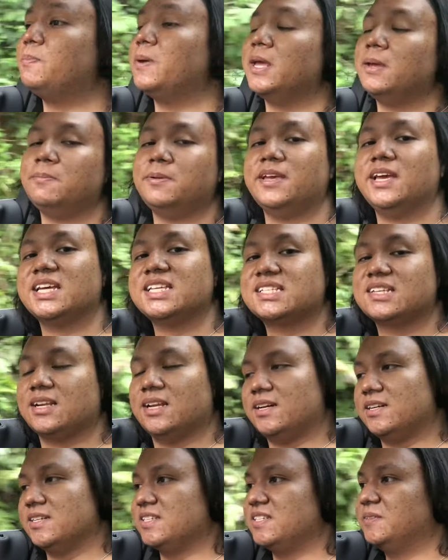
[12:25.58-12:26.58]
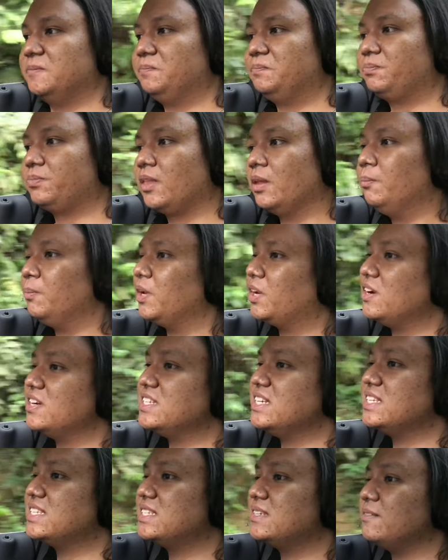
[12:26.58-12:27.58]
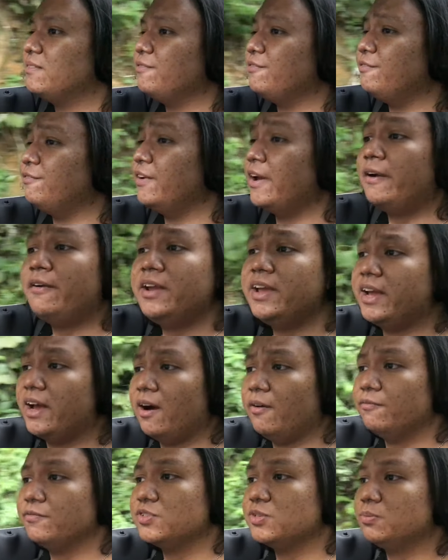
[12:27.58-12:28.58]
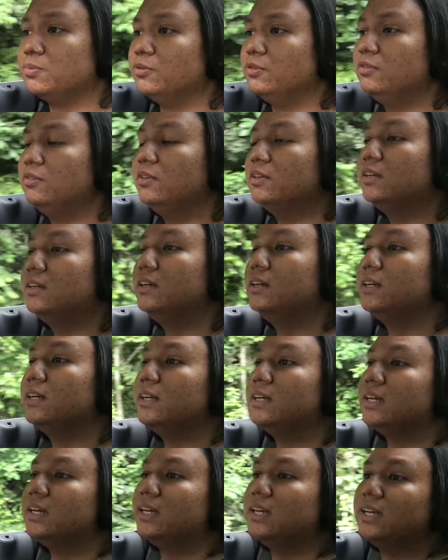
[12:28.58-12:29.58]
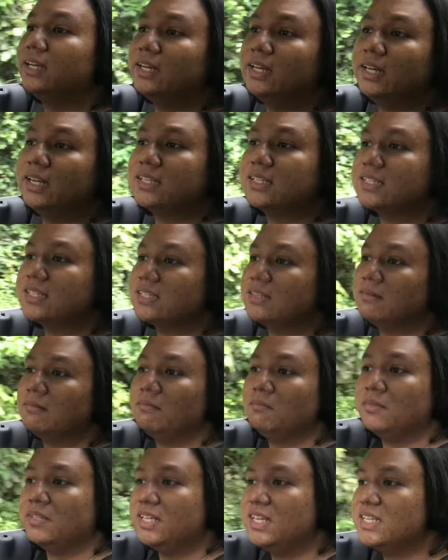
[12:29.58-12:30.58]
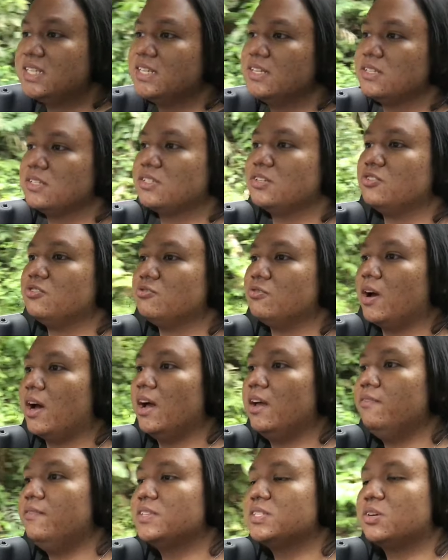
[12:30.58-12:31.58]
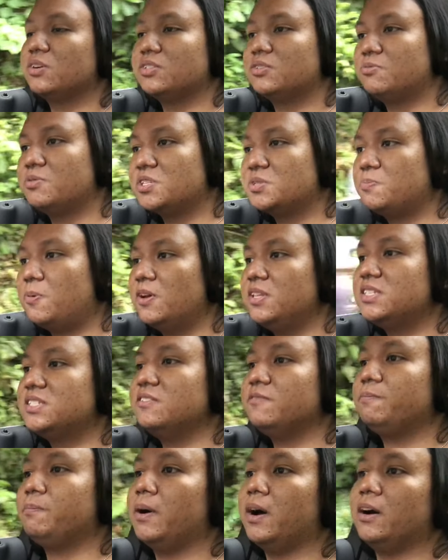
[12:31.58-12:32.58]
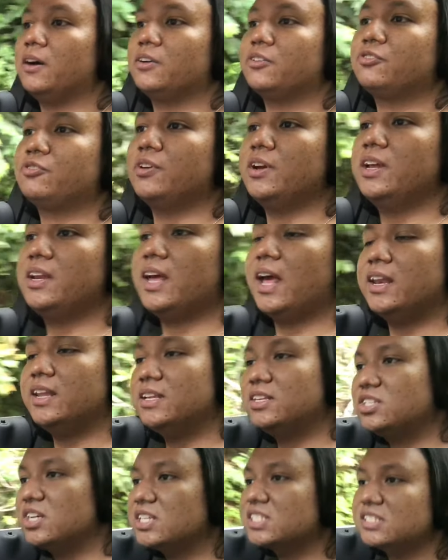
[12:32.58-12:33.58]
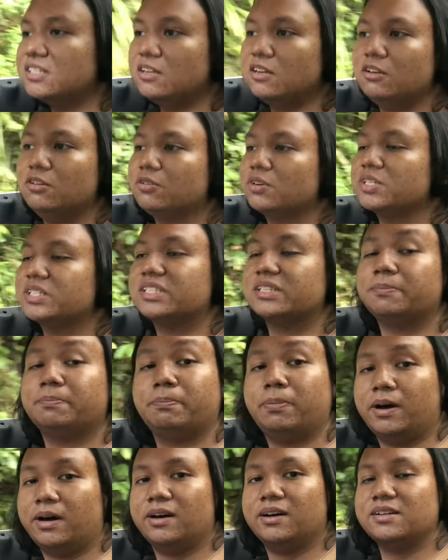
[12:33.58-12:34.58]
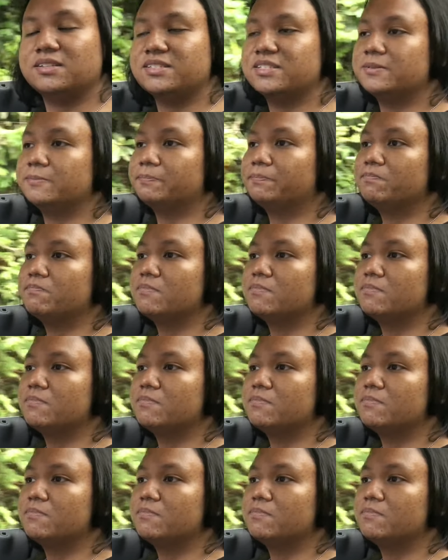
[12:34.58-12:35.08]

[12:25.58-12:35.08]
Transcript: a baby S Class because it's very comfortable, it's decent to drive, it's got a responsive powertrain, and it just looks the part.